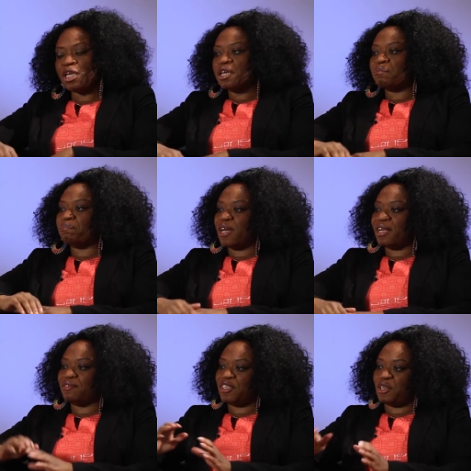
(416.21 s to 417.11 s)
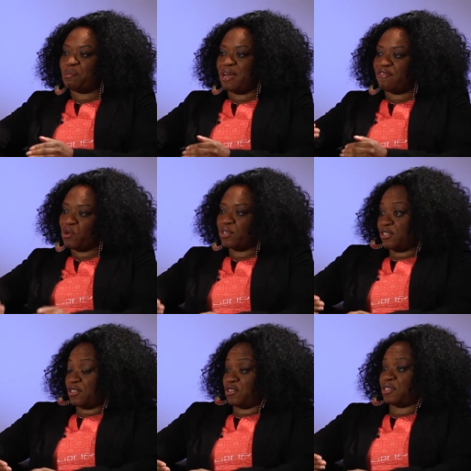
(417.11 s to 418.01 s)
But, my focus
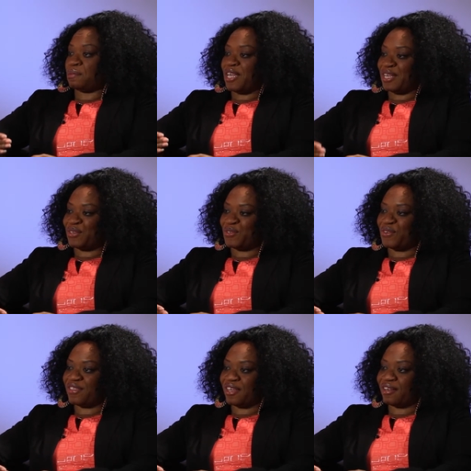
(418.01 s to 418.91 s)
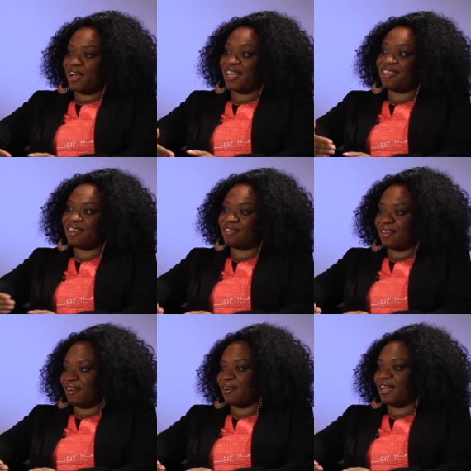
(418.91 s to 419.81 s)
is just making sure that I get
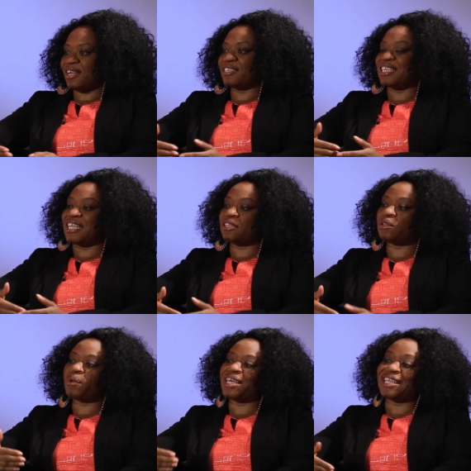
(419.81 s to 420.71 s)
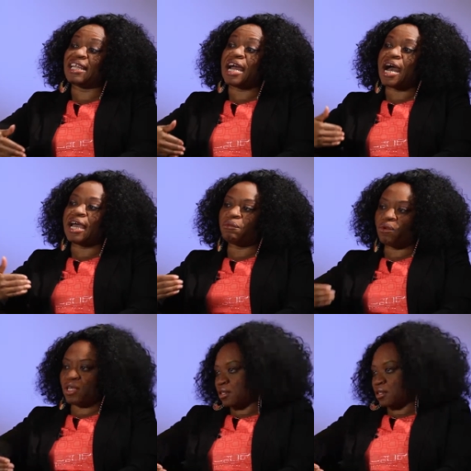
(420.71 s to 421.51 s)
there and get it the way that I want it